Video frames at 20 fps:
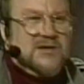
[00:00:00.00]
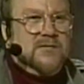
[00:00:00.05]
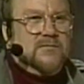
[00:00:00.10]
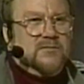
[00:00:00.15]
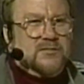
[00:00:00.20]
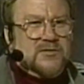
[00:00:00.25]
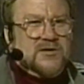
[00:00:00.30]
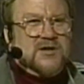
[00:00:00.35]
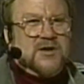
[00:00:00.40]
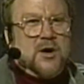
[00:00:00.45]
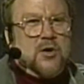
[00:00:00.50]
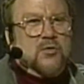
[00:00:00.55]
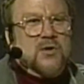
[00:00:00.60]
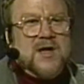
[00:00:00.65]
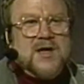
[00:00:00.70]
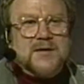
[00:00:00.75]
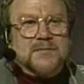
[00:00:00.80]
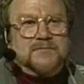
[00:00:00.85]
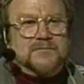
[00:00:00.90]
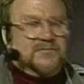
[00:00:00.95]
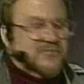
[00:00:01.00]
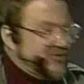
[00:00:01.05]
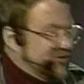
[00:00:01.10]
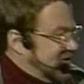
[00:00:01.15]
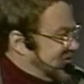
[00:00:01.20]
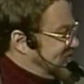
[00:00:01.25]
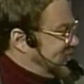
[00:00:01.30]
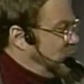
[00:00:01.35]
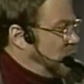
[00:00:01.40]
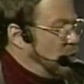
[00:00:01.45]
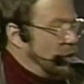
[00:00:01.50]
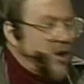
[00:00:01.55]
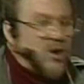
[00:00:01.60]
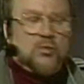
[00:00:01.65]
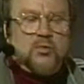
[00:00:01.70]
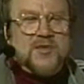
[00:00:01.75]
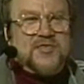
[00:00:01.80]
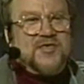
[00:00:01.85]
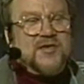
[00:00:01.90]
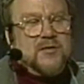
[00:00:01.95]
you know, just
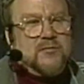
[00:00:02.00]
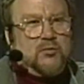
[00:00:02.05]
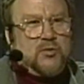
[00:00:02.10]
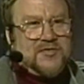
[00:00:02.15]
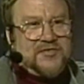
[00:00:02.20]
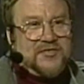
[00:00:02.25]
work with